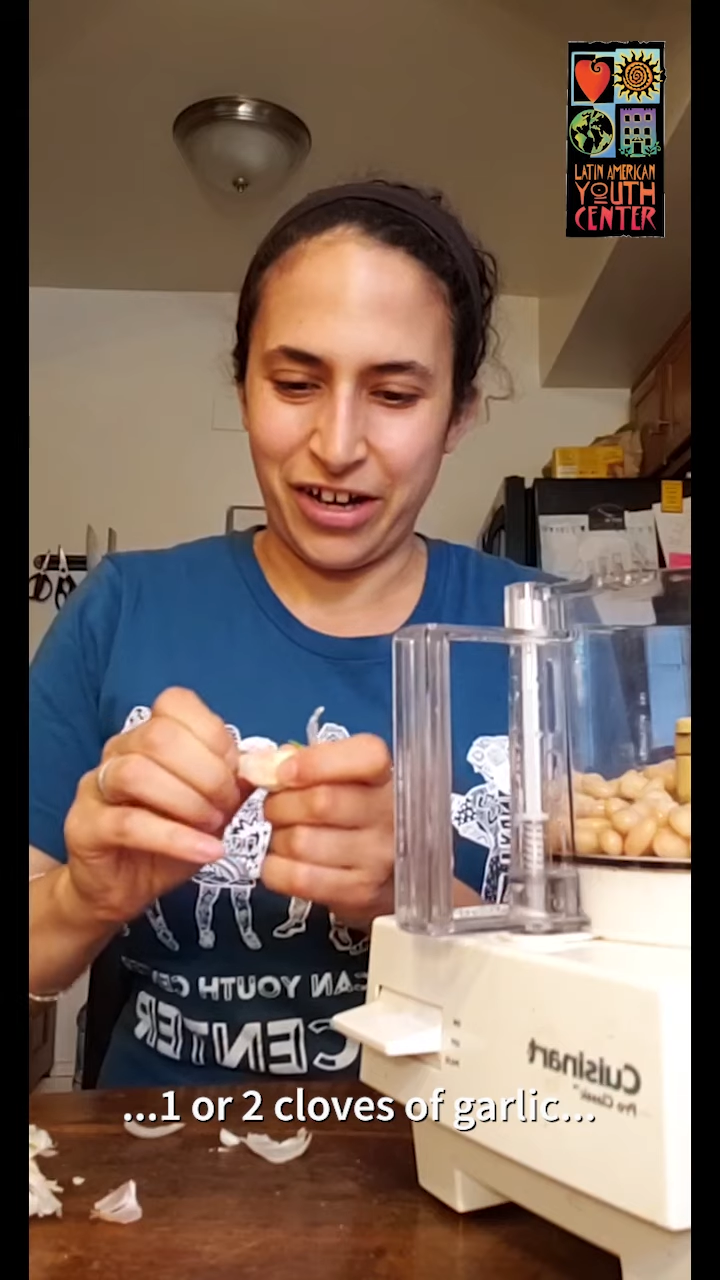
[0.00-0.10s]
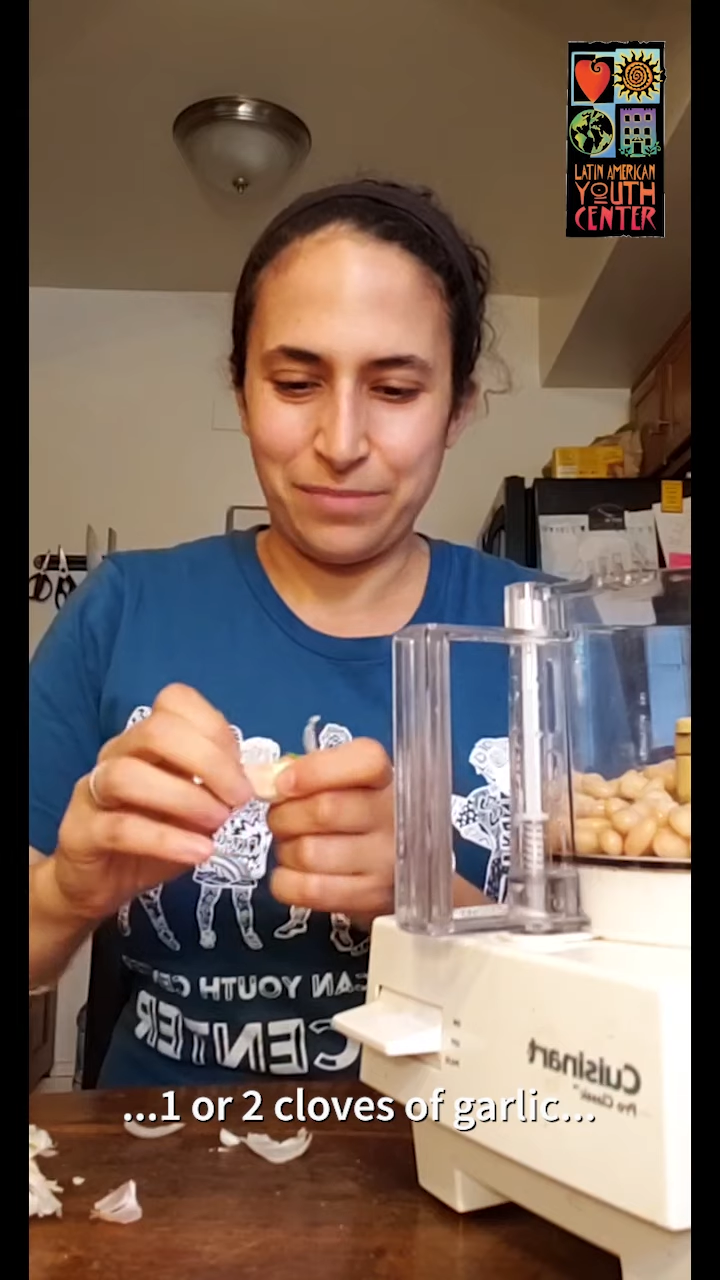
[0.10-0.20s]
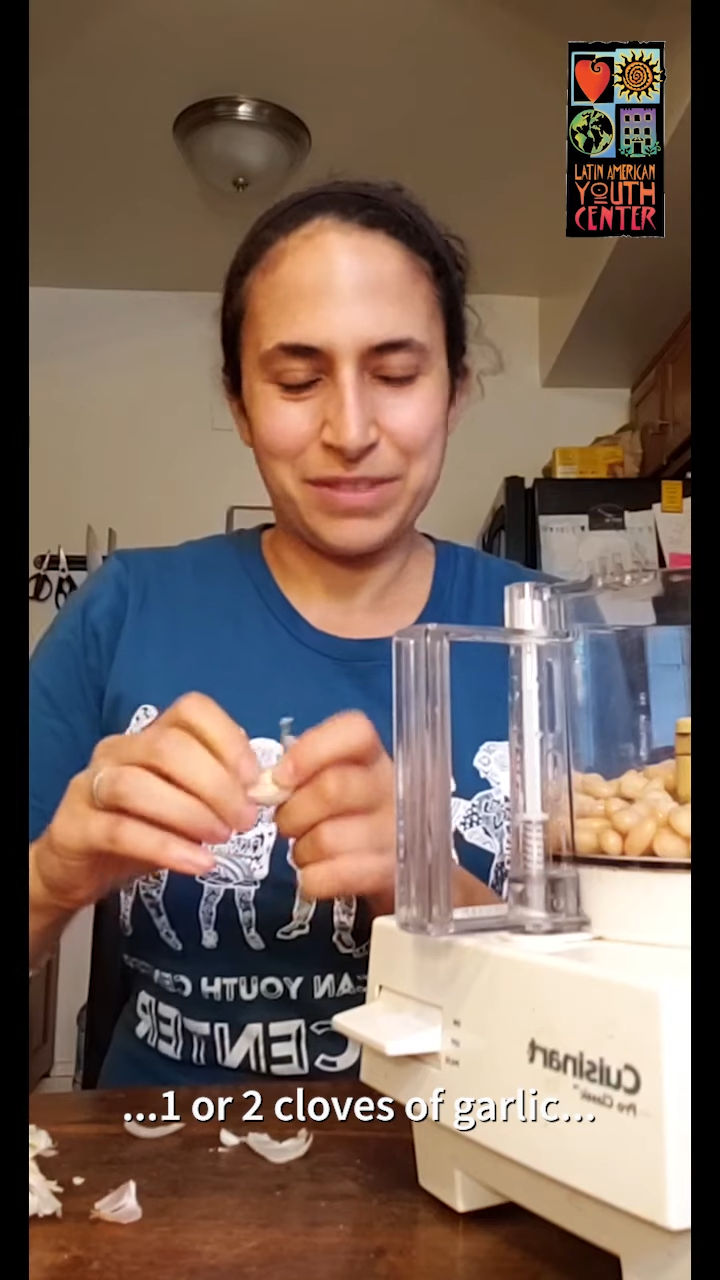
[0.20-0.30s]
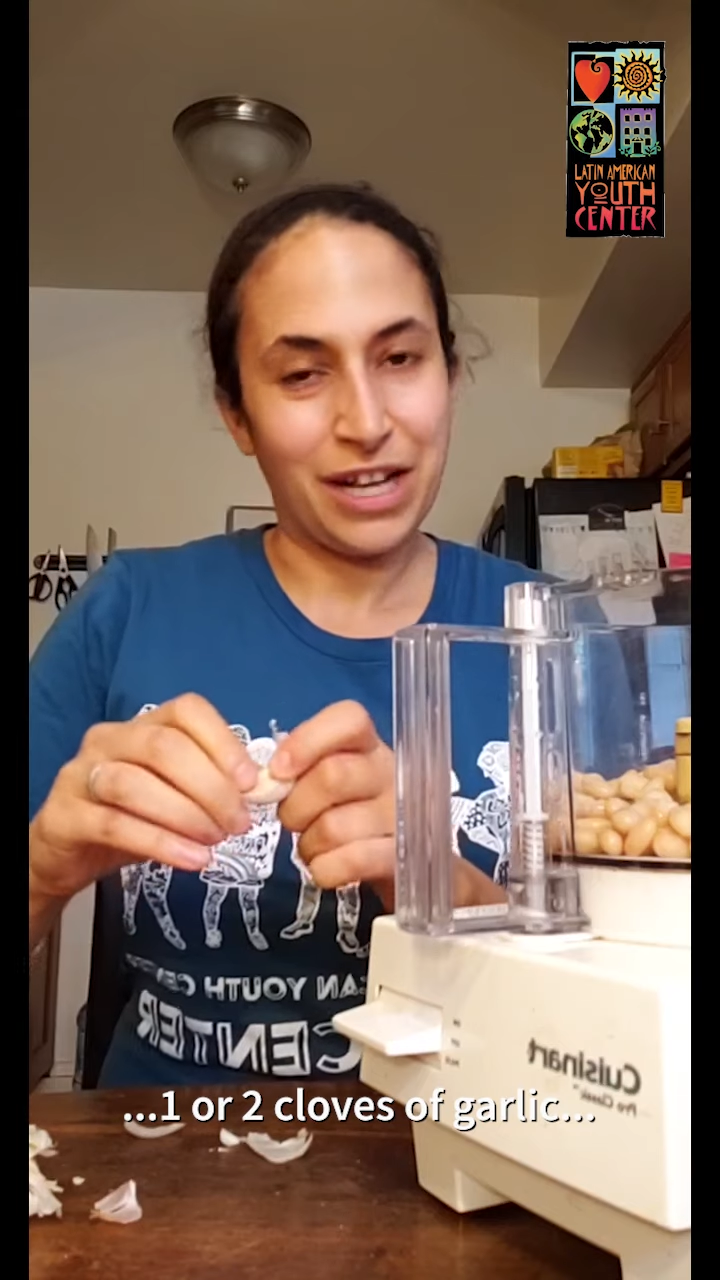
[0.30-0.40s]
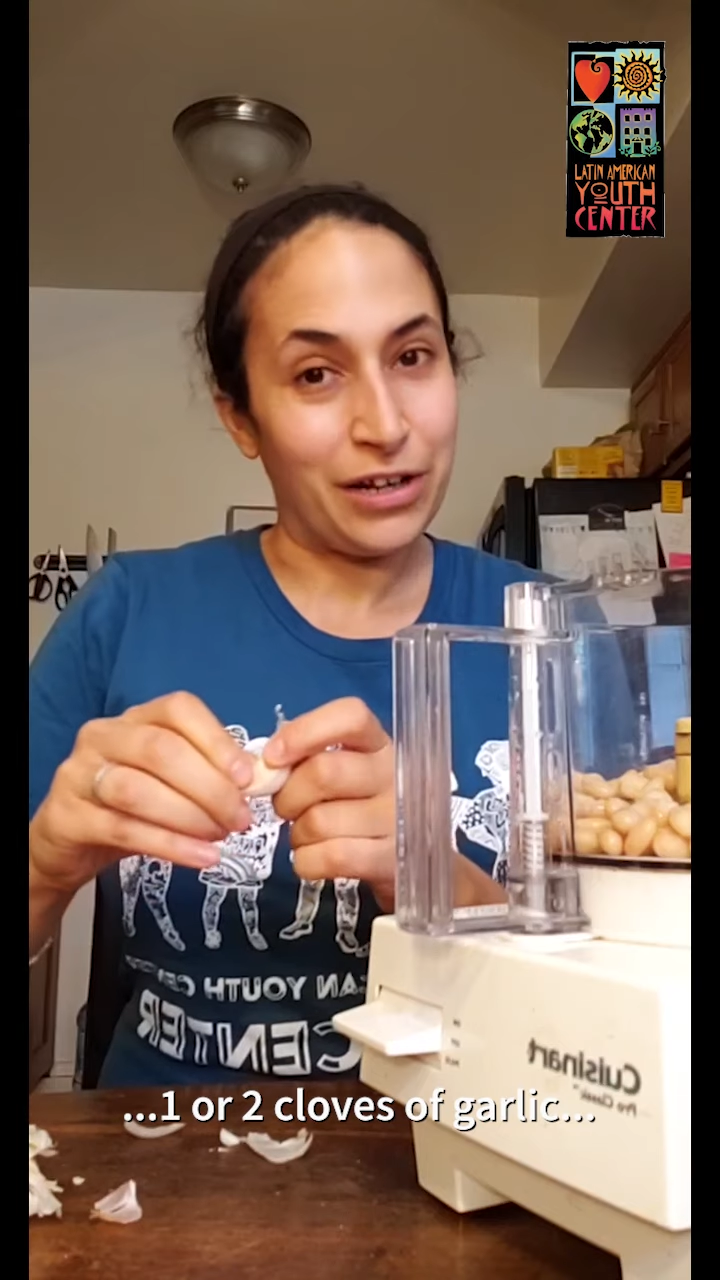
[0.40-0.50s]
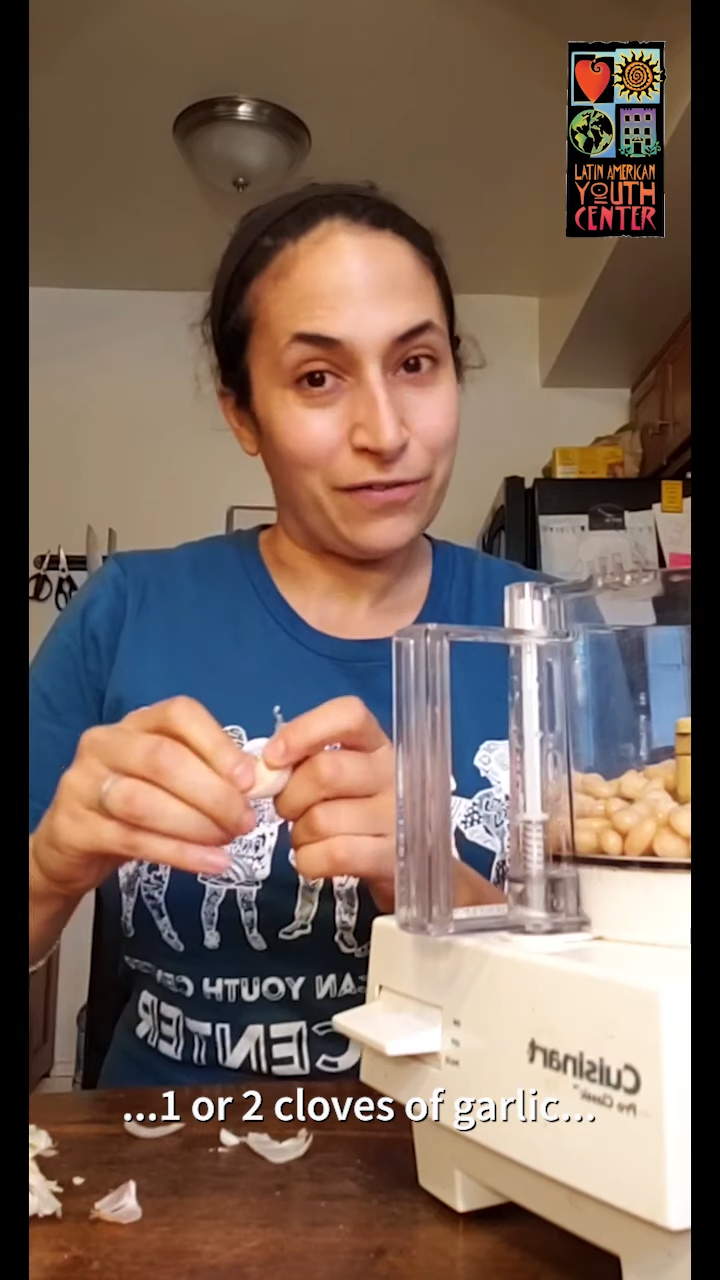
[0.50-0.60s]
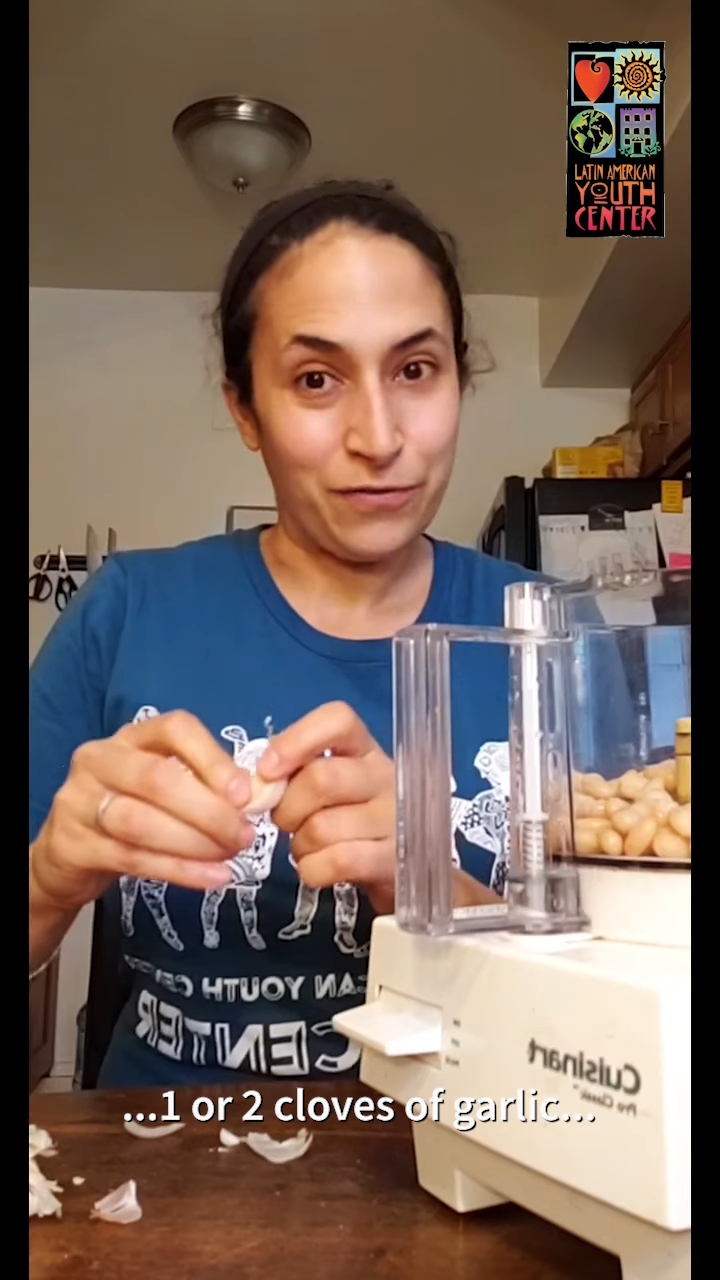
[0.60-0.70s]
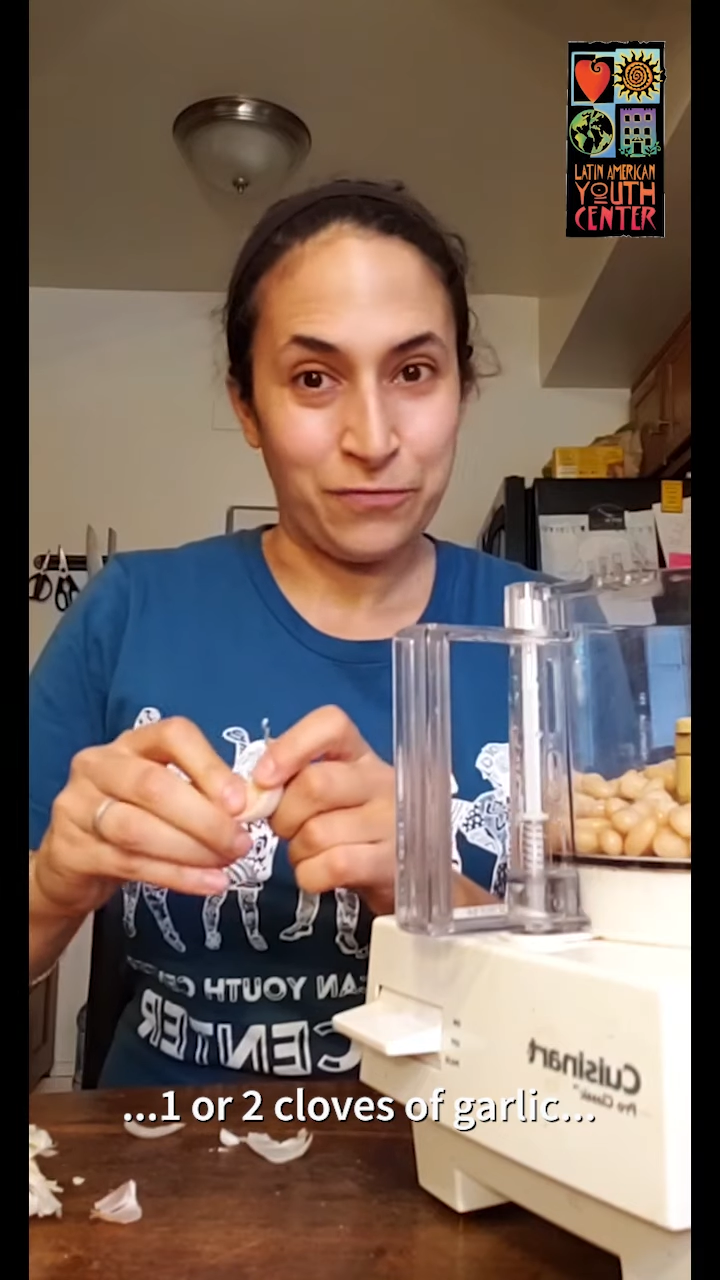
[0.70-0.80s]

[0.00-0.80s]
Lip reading: comes kind of